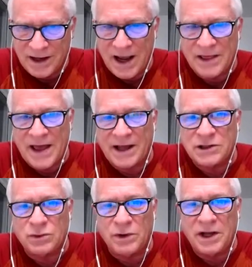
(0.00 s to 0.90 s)
And
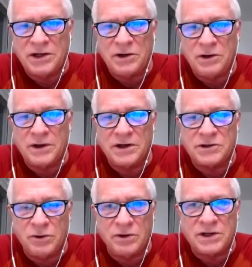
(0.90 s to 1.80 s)
that's when you
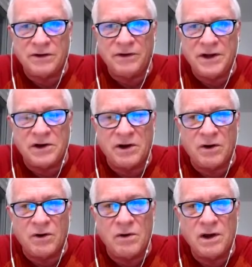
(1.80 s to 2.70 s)
intuitively
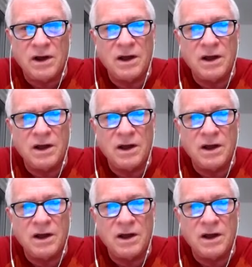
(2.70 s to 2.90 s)
know,